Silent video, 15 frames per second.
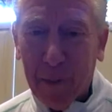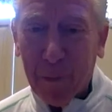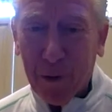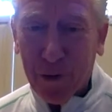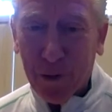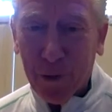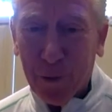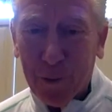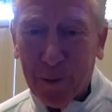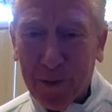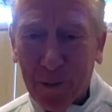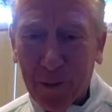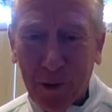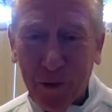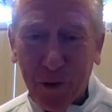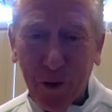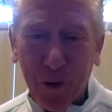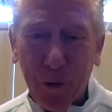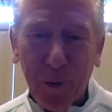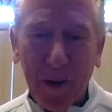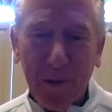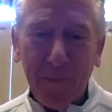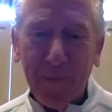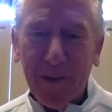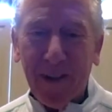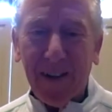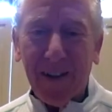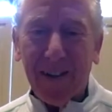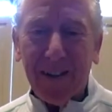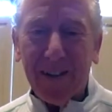or two and wasn't sure what
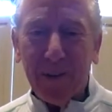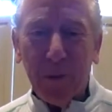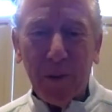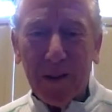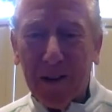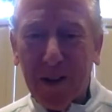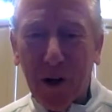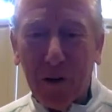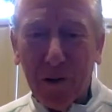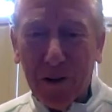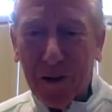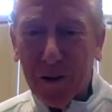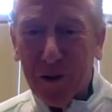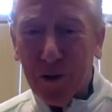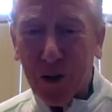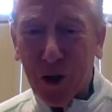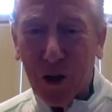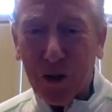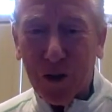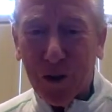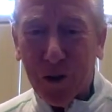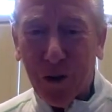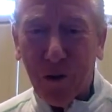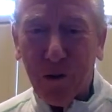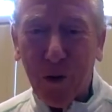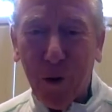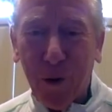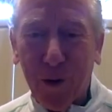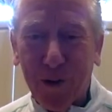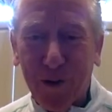color the jersey you're
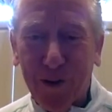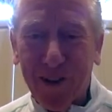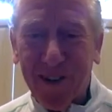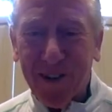throwing